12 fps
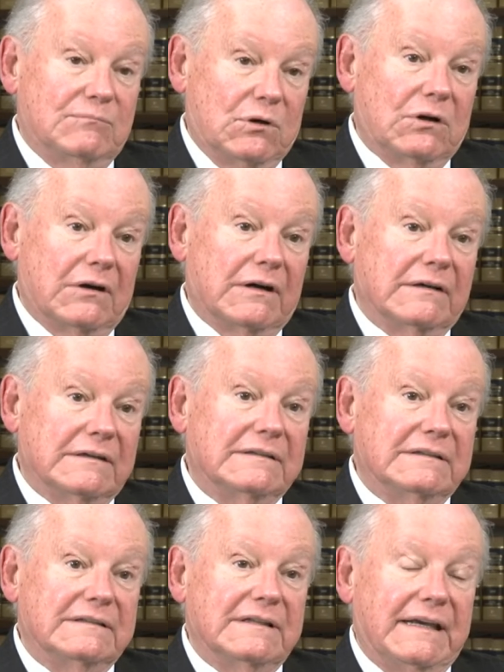bar,
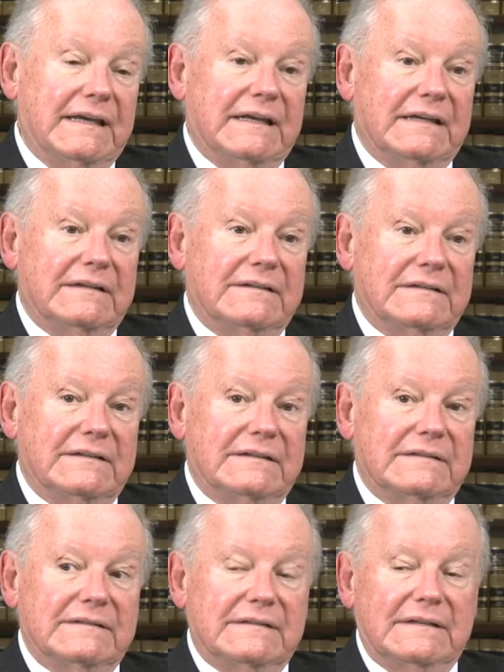and
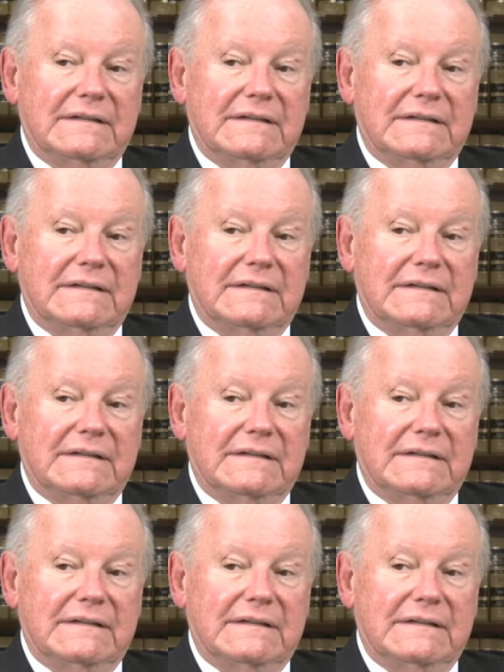uh,